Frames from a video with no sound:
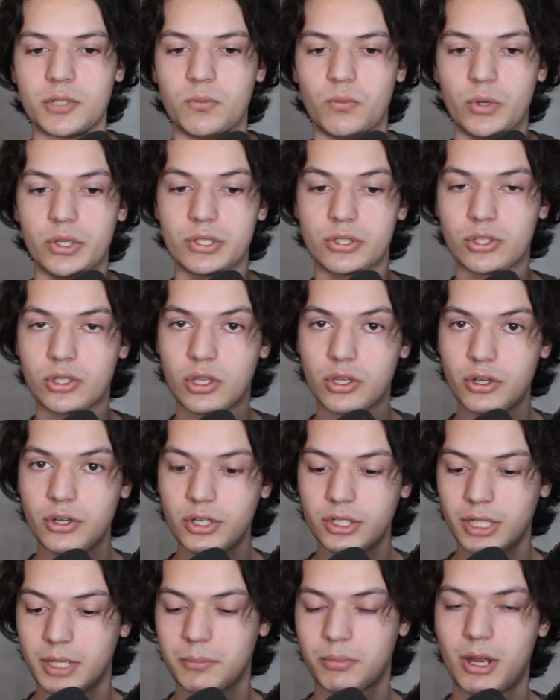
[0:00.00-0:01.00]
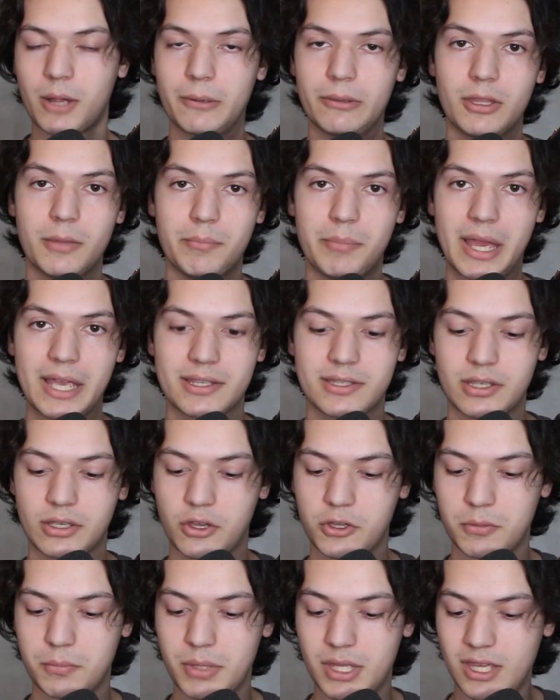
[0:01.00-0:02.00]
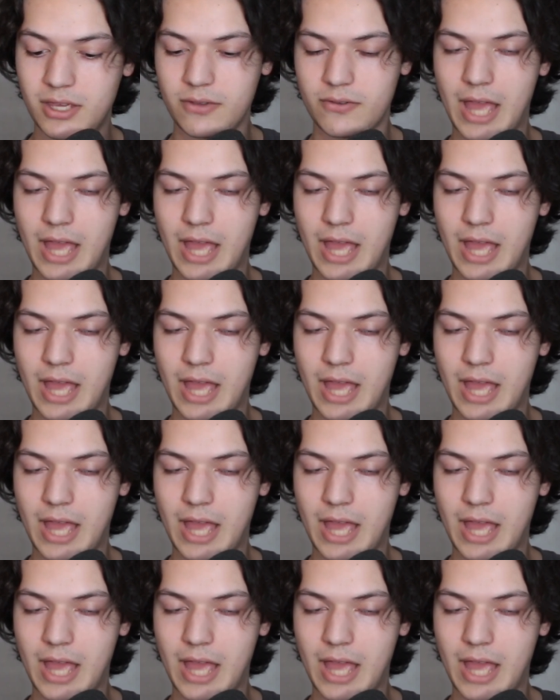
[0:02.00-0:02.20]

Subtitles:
was good and probably the best it could be